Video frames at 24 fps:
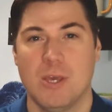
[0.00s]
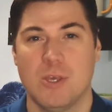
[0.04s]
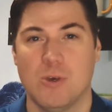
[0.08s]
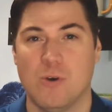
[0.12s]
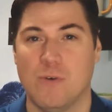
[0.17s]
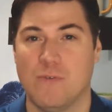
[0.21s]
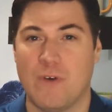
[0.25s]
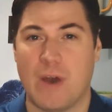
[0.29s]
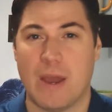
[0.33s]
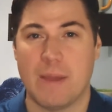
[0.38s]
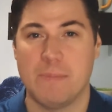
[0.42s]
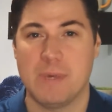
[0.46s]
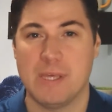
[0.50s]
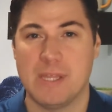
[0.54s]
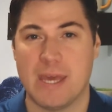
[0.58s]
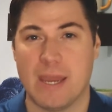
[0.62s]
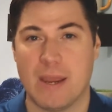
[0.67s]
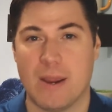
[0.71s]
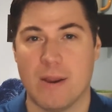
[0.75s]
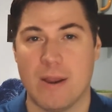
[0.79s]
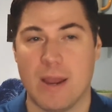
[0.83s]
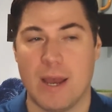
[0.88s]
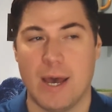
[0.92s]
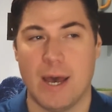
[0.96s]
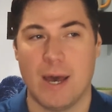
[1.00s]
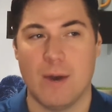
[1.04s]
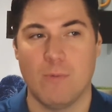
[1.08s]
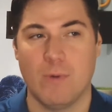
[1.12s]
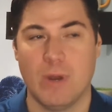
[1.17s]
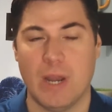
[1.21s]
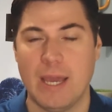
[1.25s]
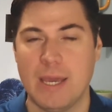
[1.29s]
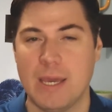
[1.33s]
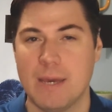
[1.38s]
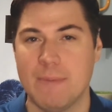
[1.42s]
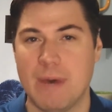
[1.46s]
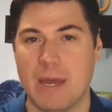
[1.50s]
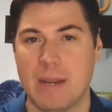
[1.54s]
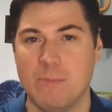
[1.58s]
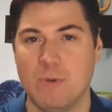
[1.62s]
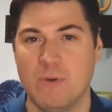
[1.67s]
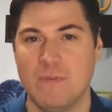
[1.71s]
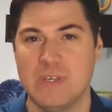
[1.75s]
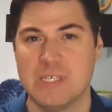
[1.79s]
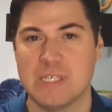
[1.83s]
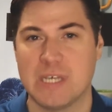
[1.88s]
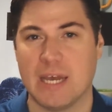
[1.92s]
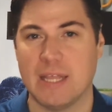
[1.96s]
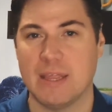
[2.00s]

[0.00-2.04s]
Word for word: You'll find me there. Uh, when I come out of movies,